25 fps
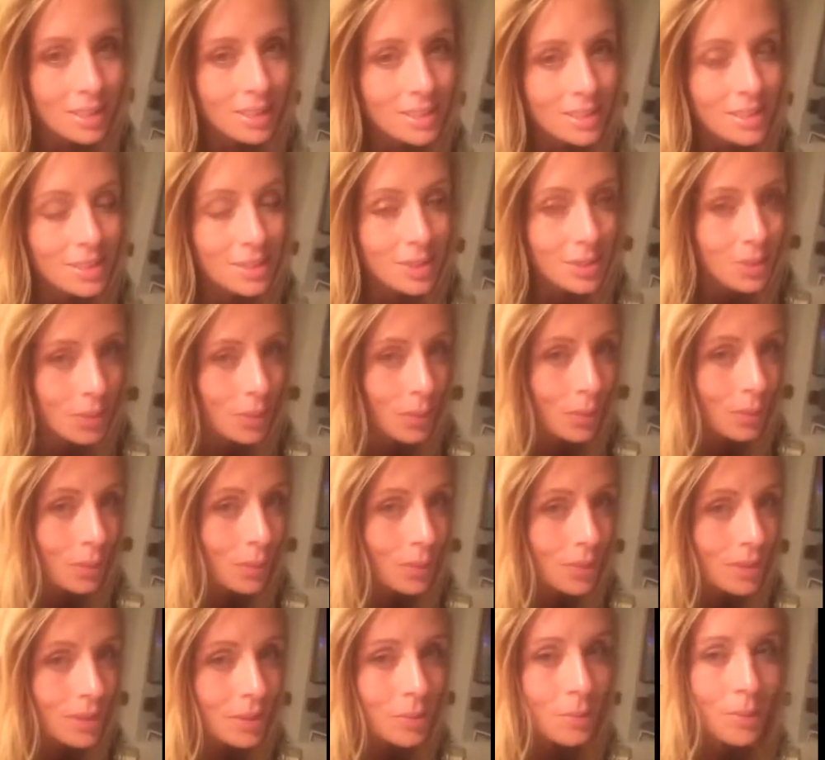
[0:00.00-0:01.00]
It's because it's
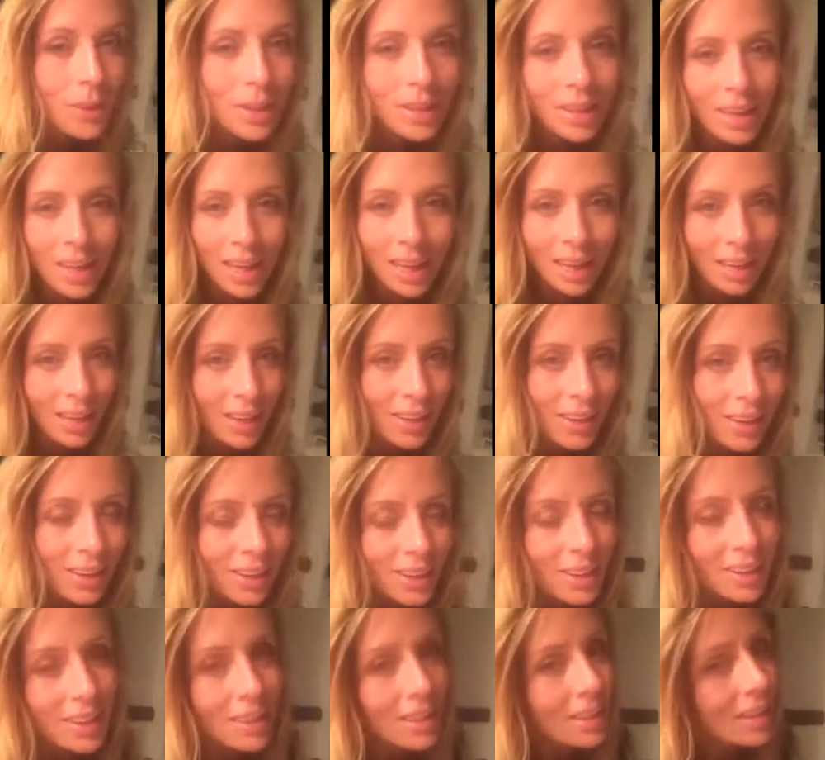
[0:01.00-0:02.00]
cold and windy
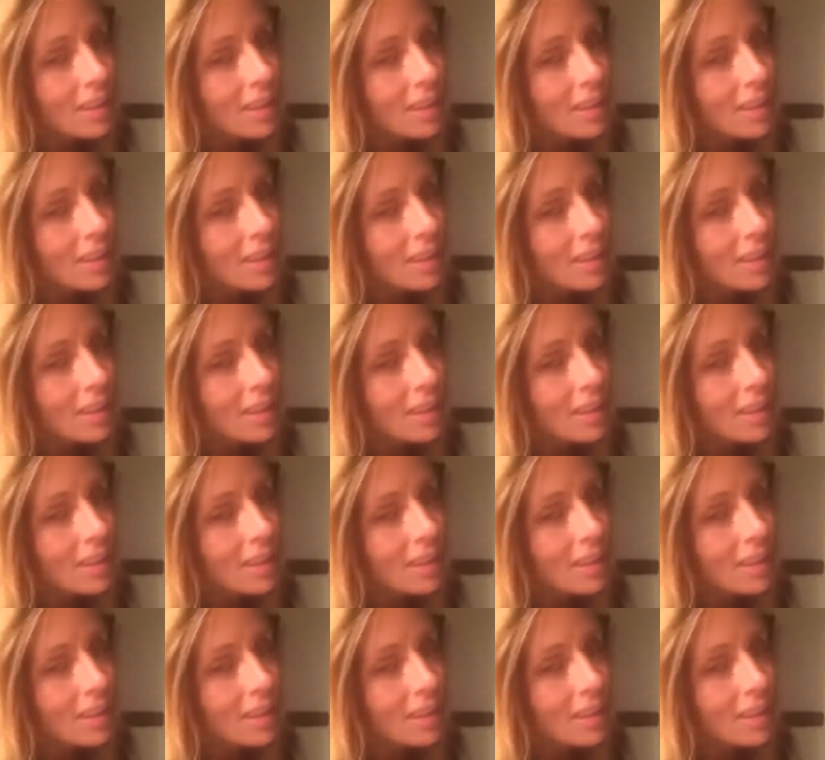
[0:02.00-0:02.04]
here.